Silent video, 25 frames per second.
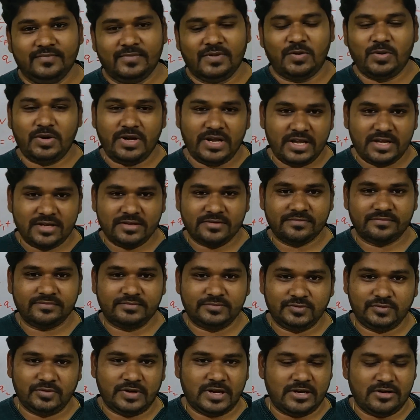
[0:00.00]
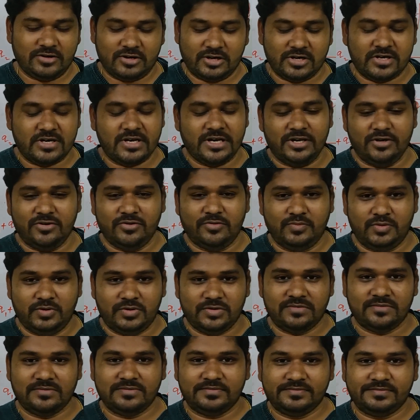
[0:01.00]
Okay, well, not tell you
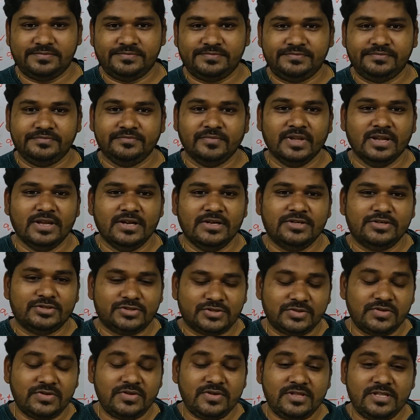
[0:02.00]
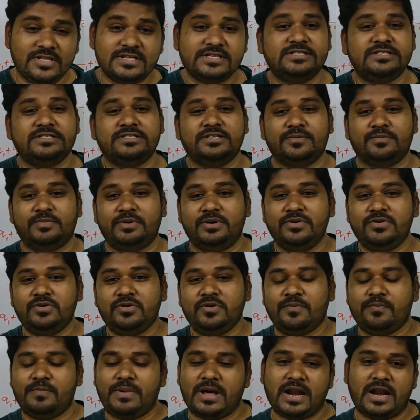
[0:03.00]
more. So this is
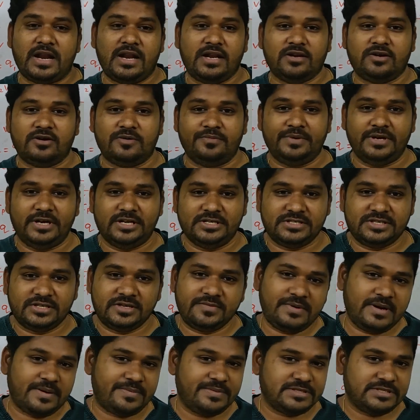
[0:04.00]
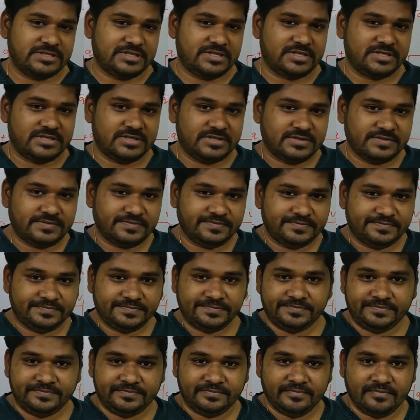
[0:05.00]
about parallel combination of capacitors.
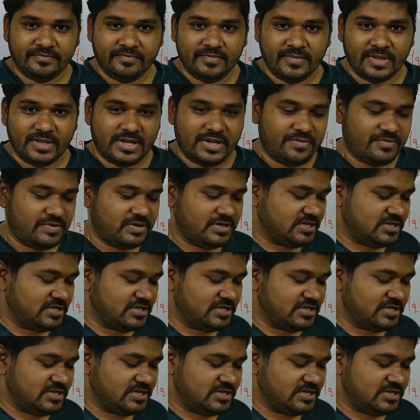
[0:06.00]
Now you